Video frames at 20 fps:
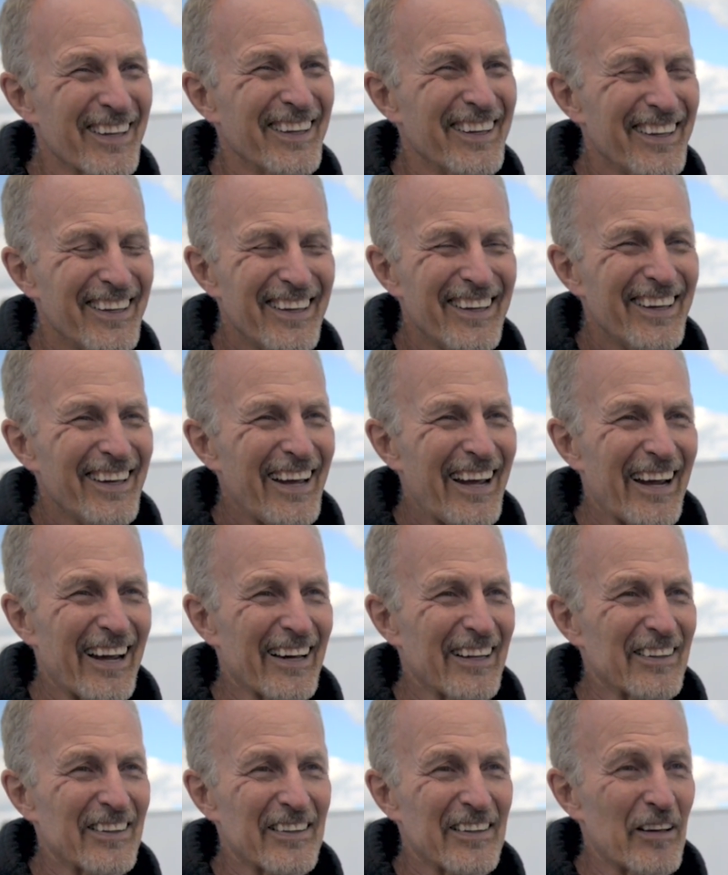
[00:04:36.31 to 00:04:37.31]
Yeah.
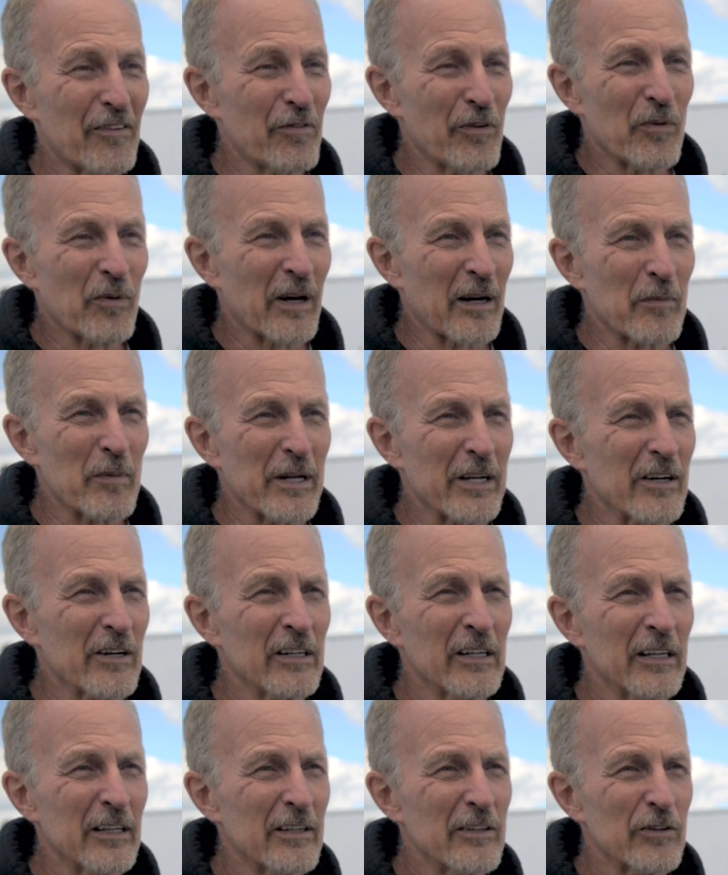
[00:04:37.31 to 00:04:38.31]
And if you want to be
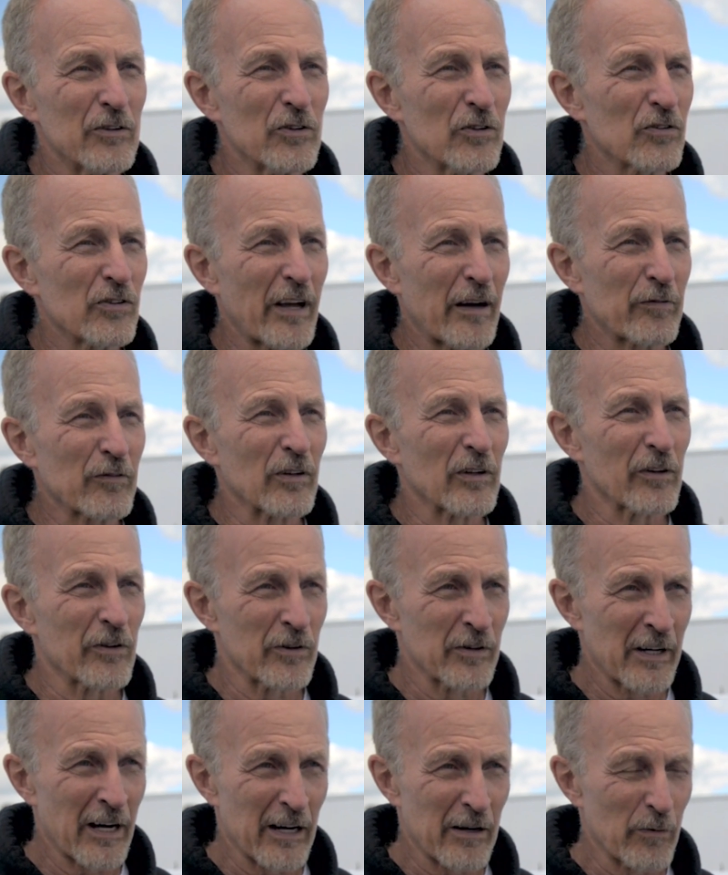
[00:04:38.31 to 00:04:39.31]
good, you just have to
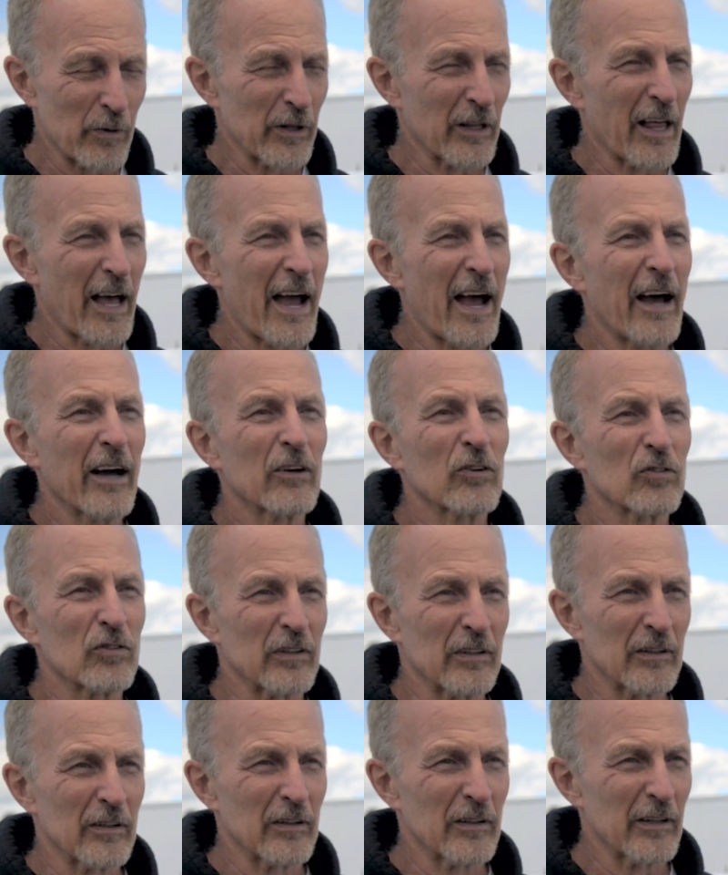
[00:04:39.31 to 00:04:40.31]
learn how to relax
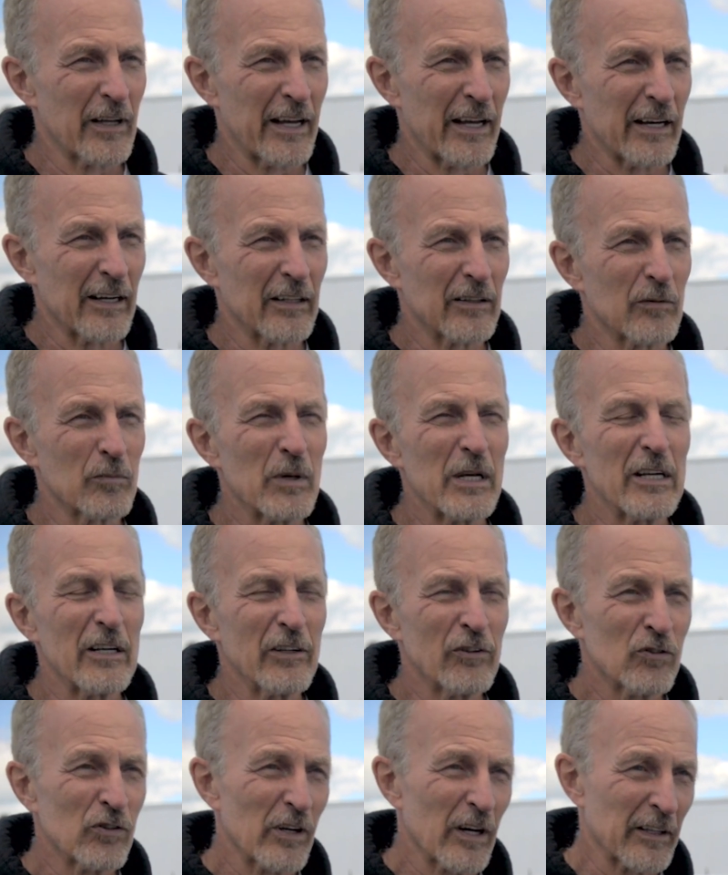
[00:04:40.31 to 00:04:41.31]
and be
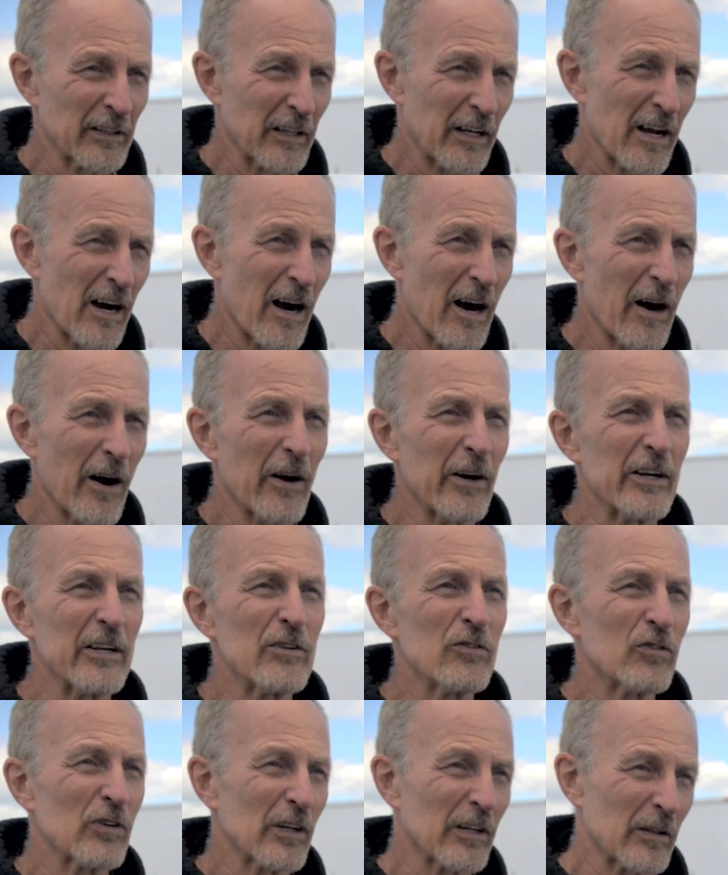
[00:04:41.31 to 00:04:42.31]
easy on the car,
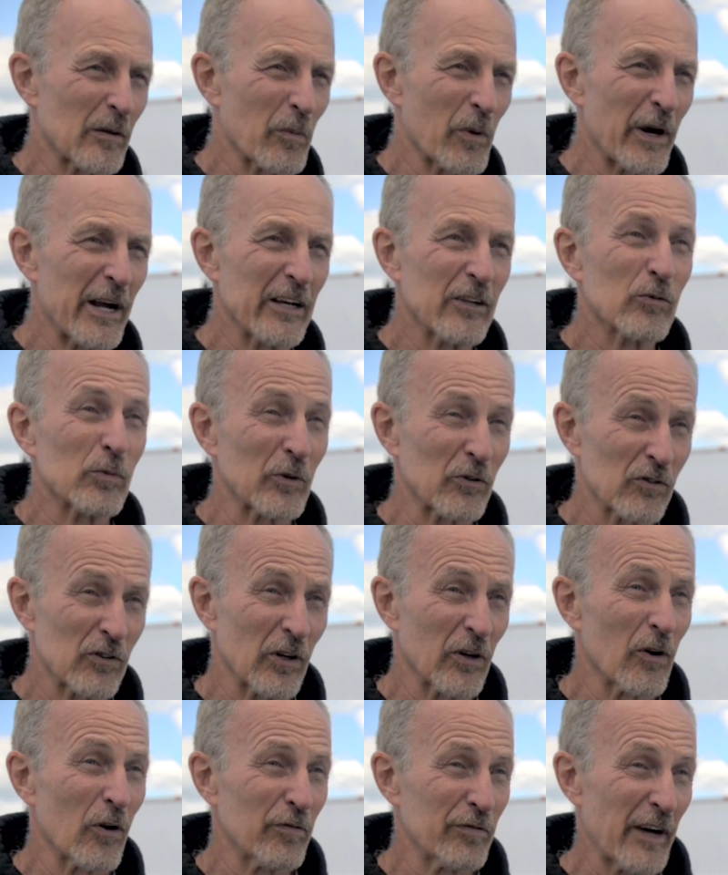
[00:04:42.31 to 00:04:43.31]
easy on the brakes, but
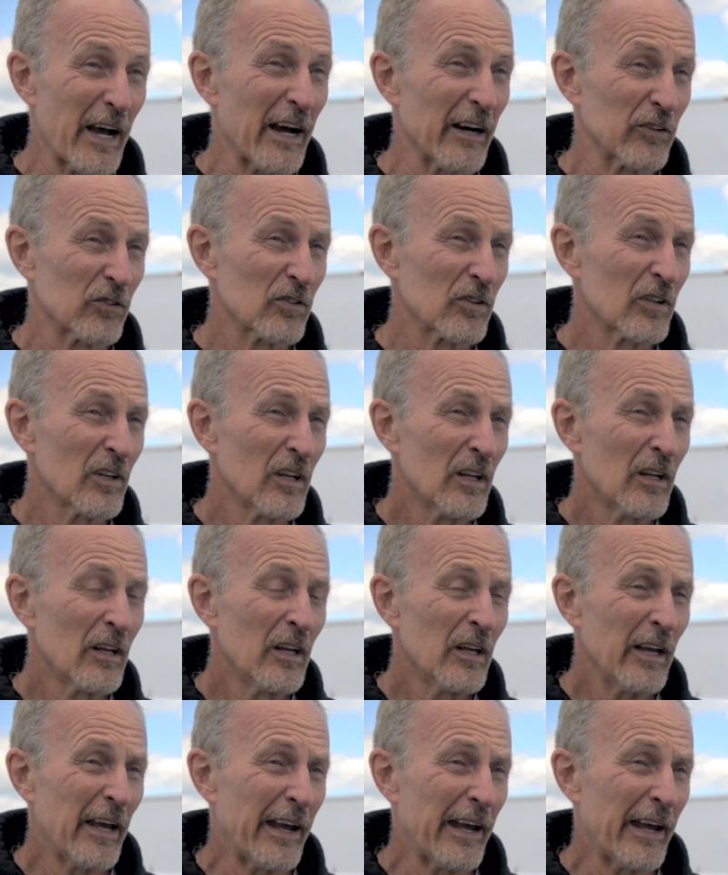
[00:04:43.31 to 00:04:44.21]
still go fast. Yeah.